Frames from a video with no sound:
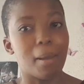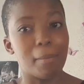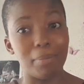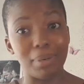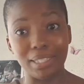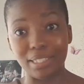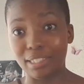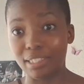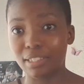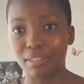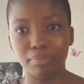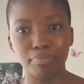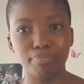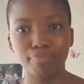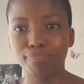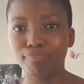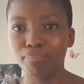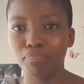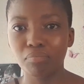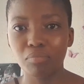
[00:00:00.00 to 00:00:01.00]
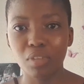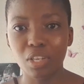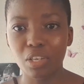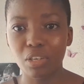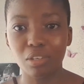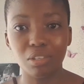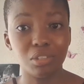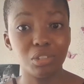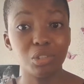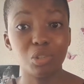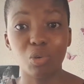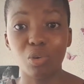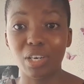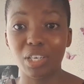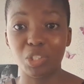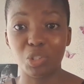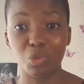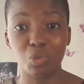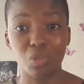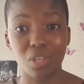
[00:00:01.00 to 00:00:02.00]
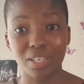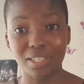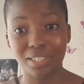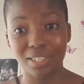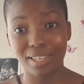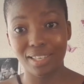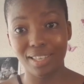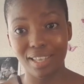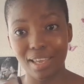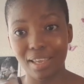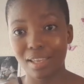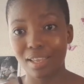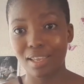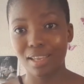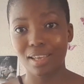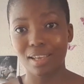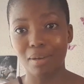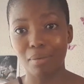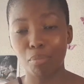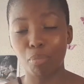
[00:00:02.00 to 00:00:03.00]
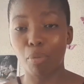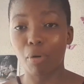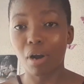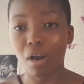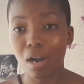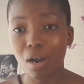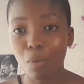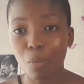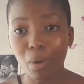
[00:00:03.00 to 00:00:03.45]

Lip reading: But you're not gonna do that here, bro.